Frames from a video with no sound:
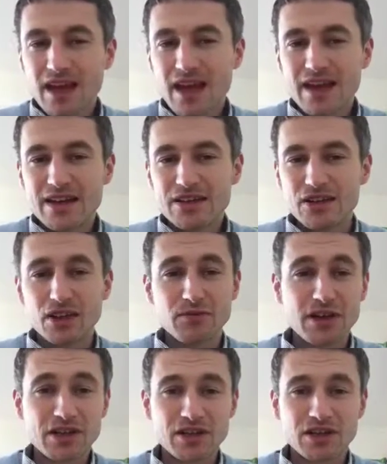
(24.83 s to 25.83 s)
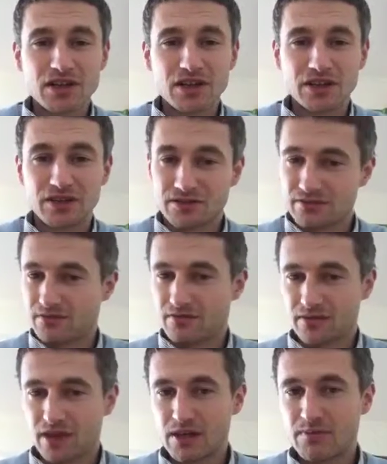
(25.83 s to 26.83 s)
And you can imagine
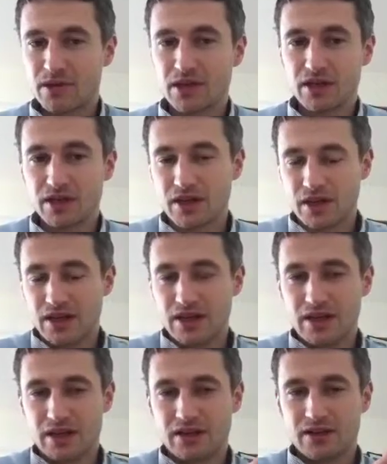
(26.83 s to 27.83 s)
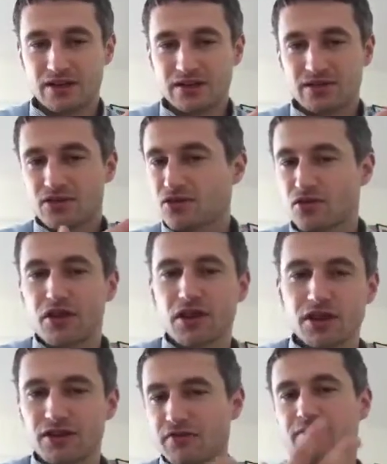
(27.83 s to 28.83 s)
the hippie and
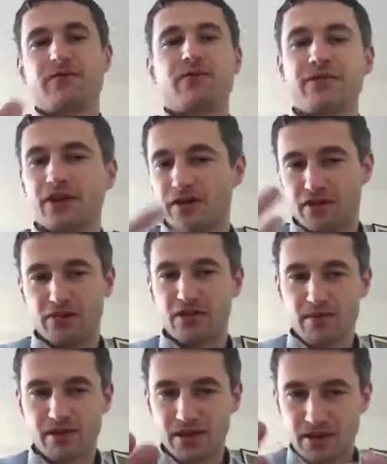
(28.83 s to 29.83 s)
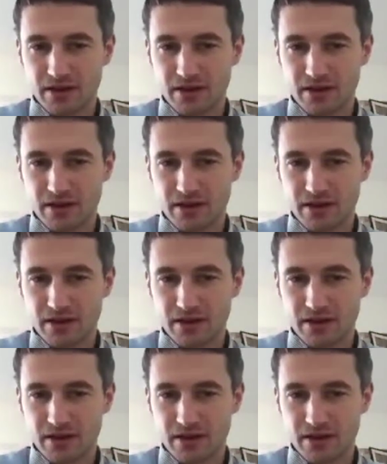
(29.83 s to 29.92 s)
stroking the fluffy rabbit,